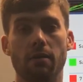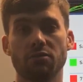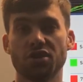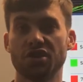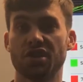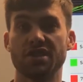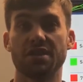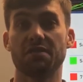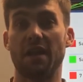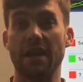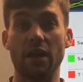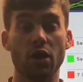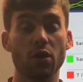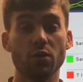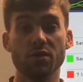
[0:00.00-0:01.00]
just because if they
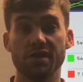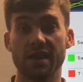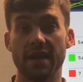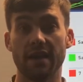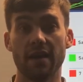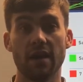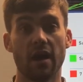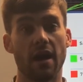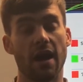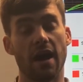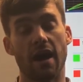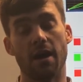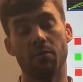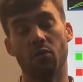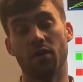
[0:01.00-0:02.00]
lose it,
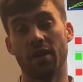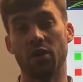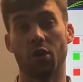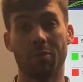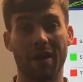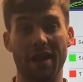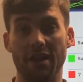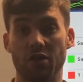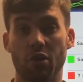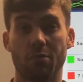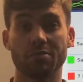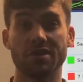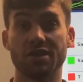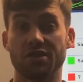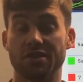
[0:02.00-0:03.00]
or they're not playing the
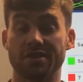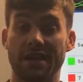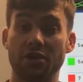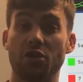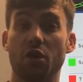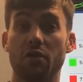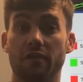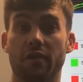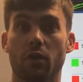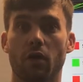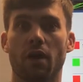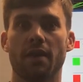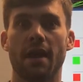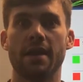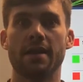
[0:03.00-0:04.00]
competitions, they don't feel
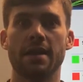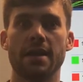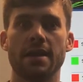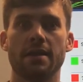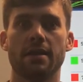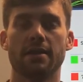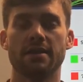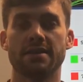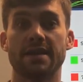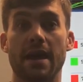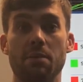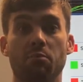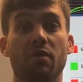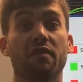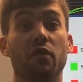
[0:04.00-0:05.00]
like they need the
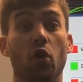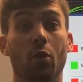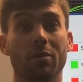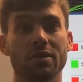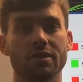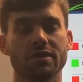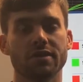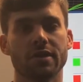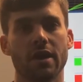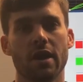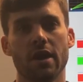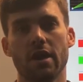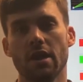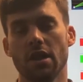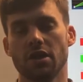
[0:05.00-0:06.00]
same performance.
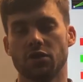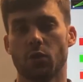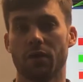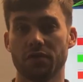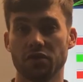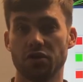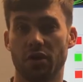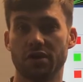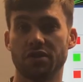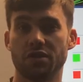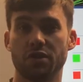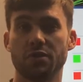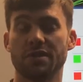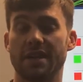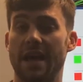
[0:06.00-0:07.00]
So what I've decided to
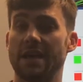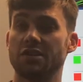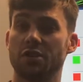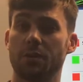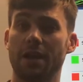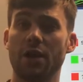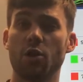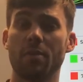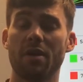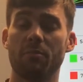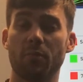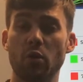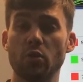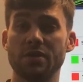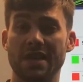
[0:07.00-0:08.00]
do today is do a little bit
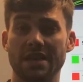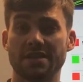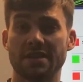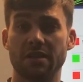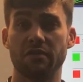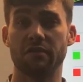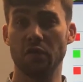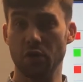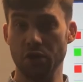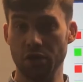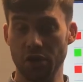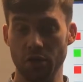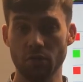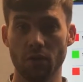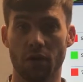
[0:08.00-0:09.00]
of ball testing for
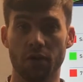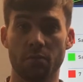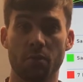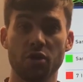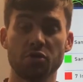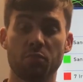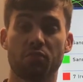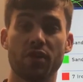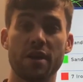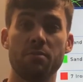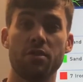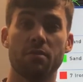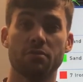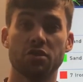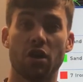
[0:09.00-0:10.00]
you on the most
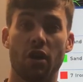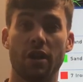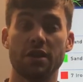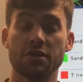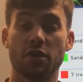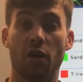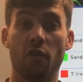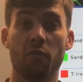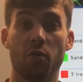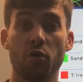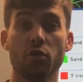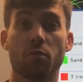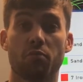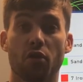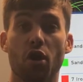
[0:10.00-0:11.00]
premium Titleist golf
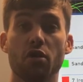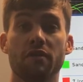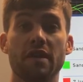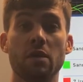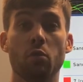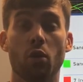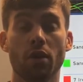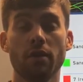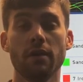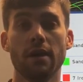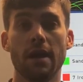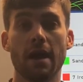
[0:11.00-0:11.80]
ball, the Pro V1,